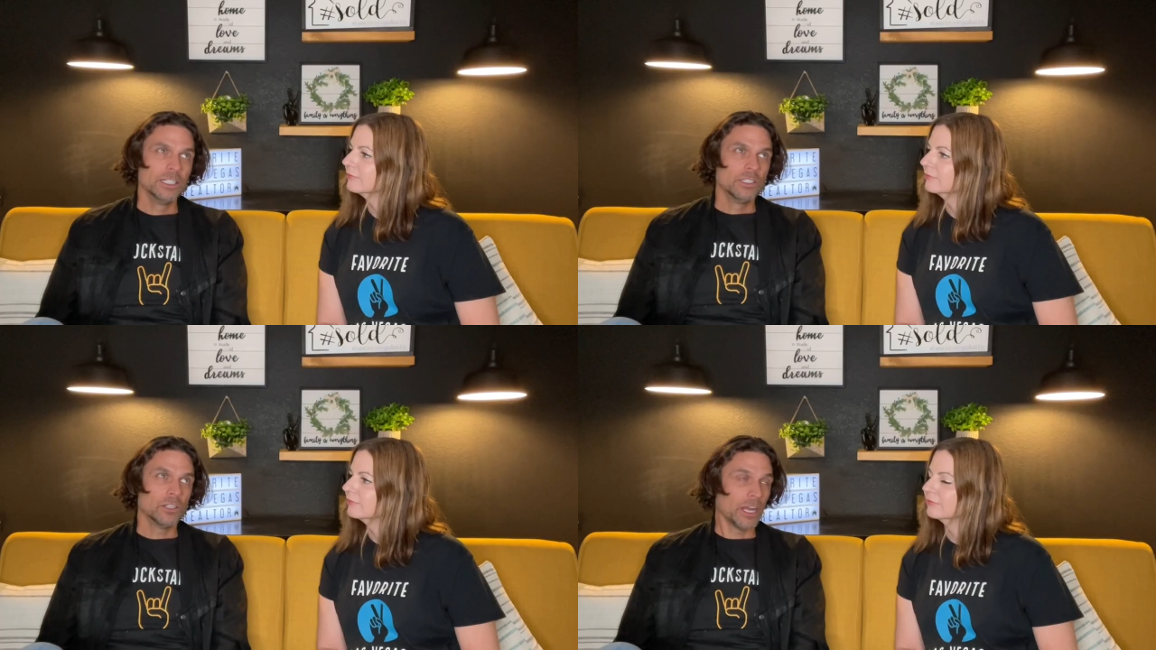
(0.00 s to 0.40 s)

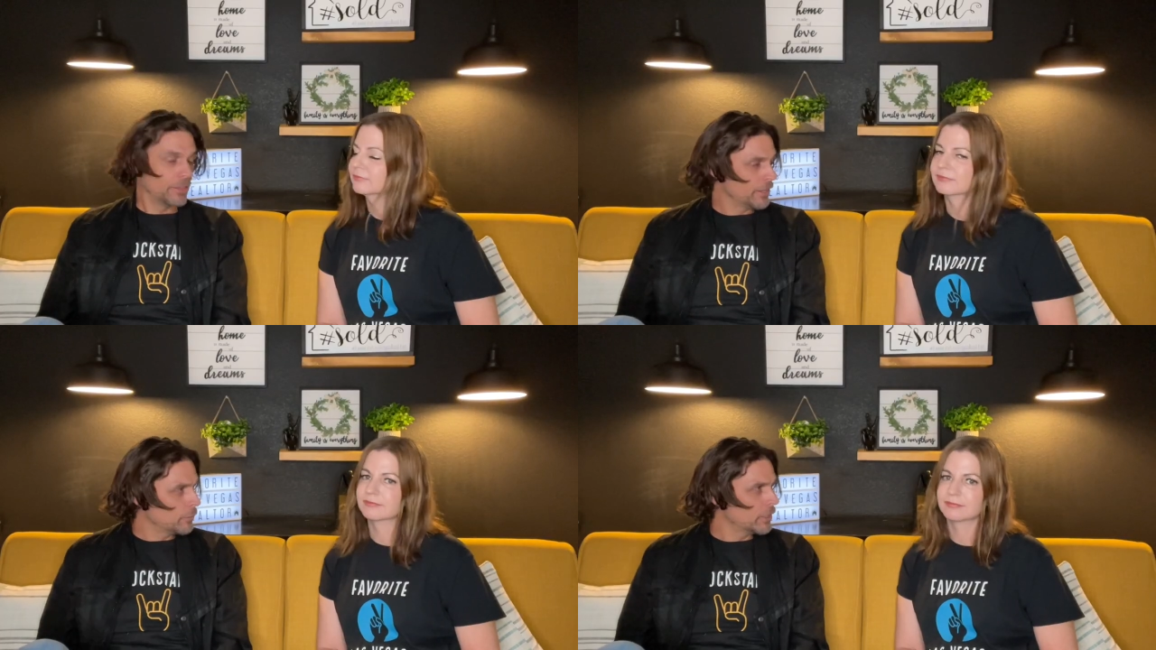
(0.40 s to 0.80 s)
Speaker 1: I
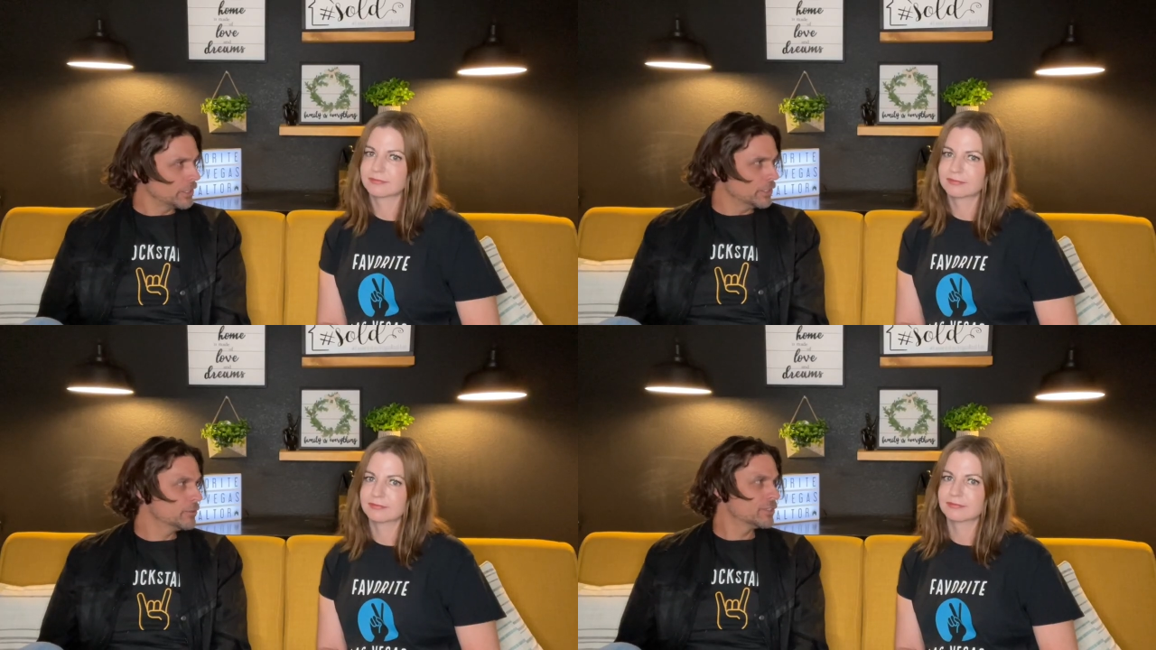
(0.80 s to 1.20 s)
think what
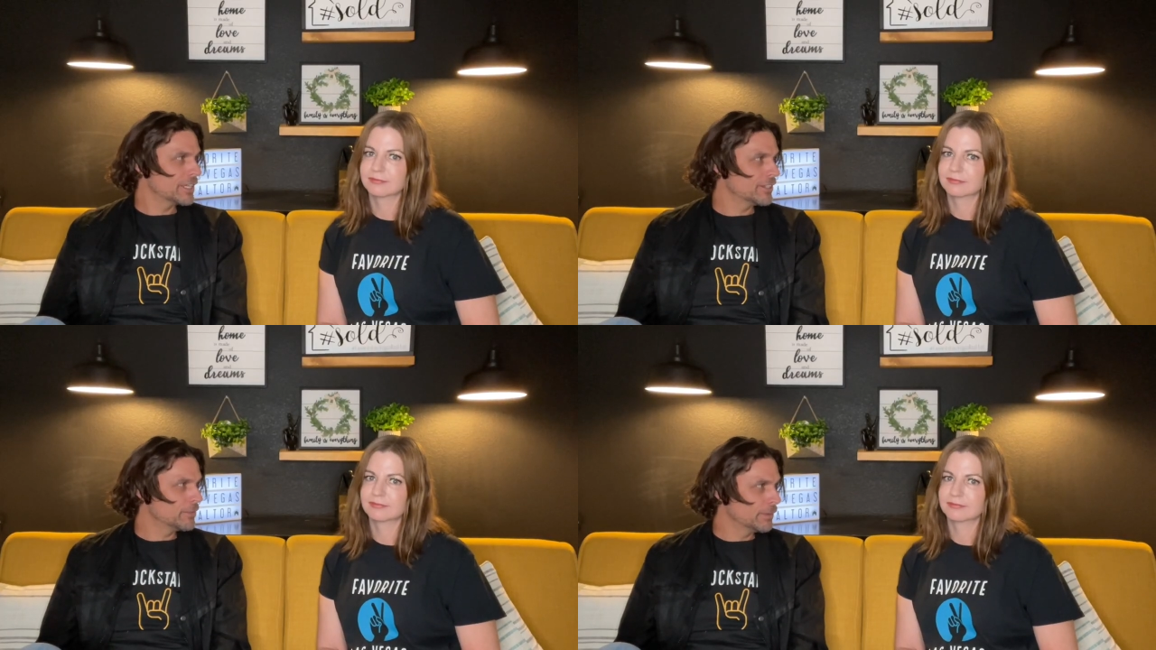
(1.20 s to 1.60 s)
you
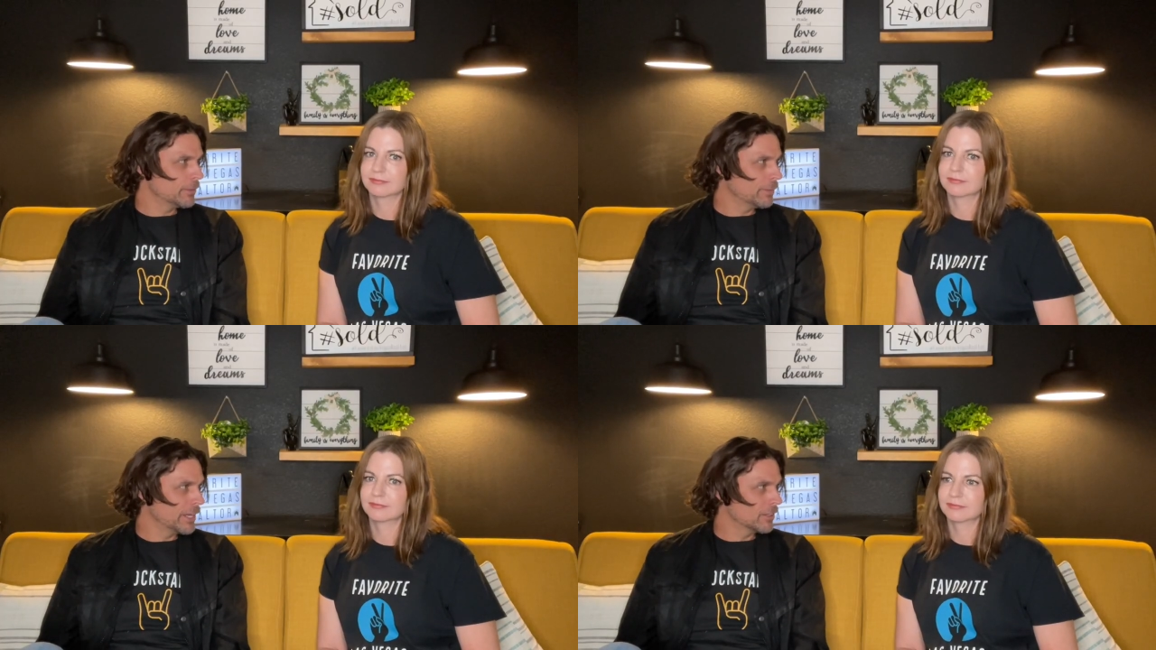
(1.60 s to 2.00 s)
said to me
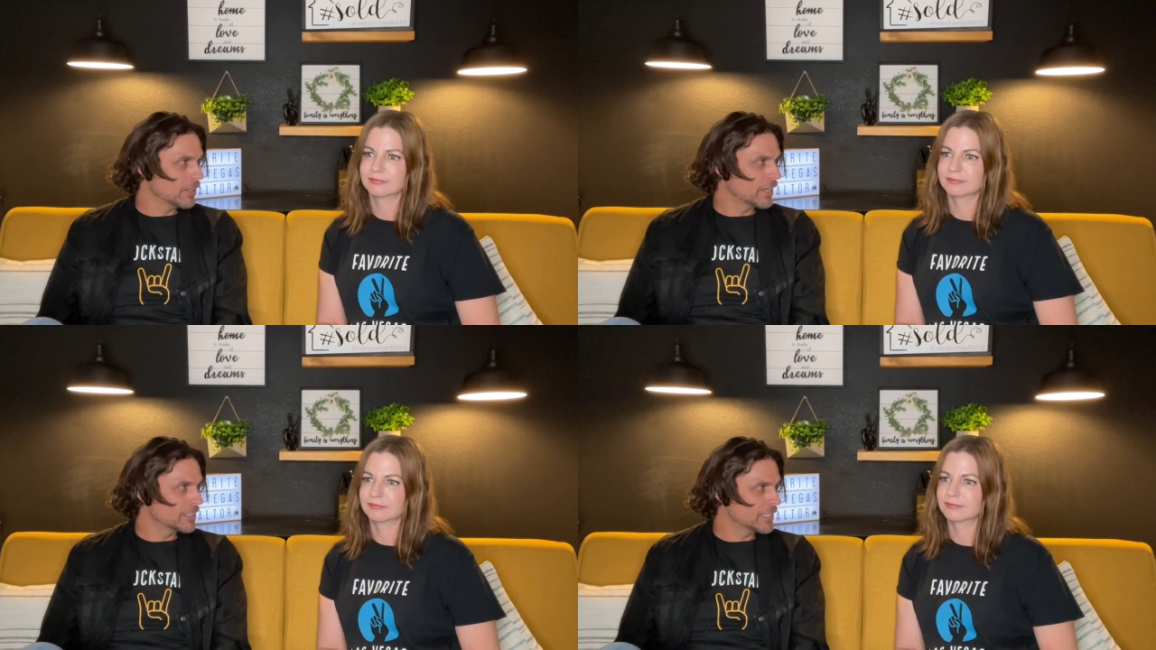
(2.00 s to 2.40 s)
made a
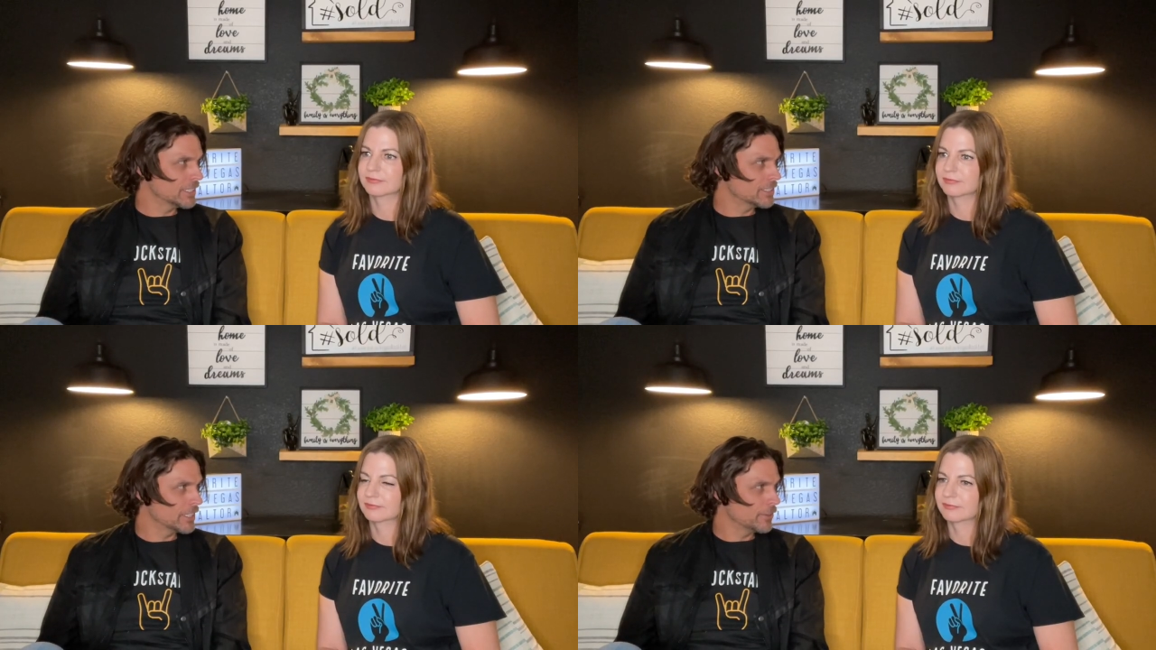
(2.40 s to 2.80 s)
lot of
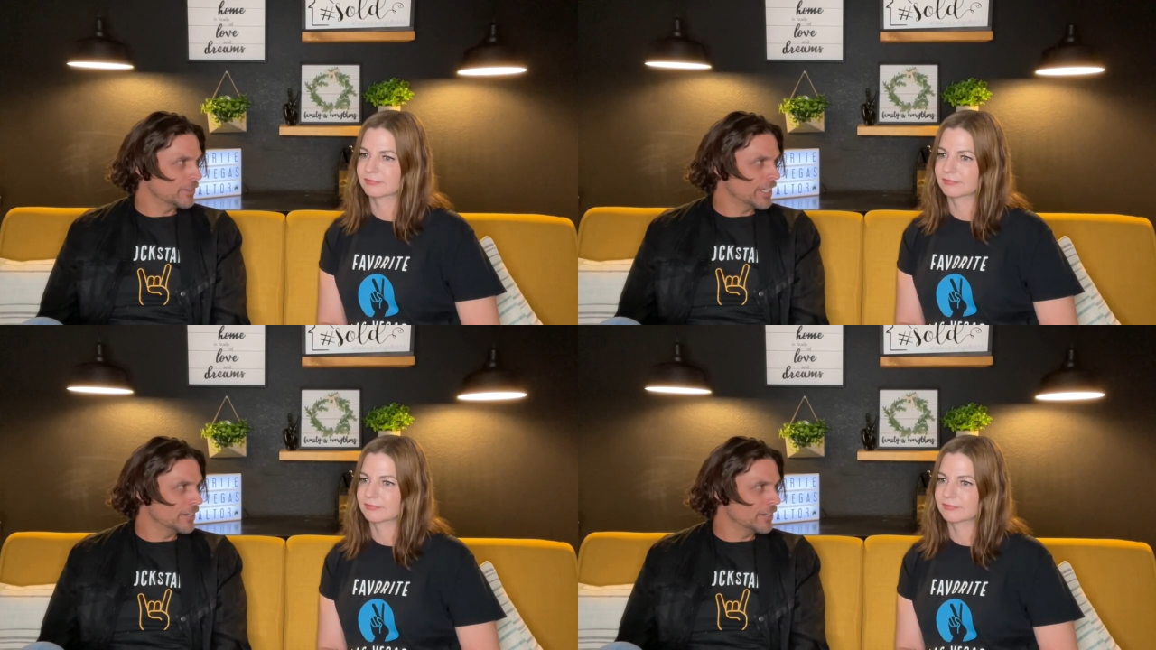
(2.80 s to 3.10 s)
sense the other day.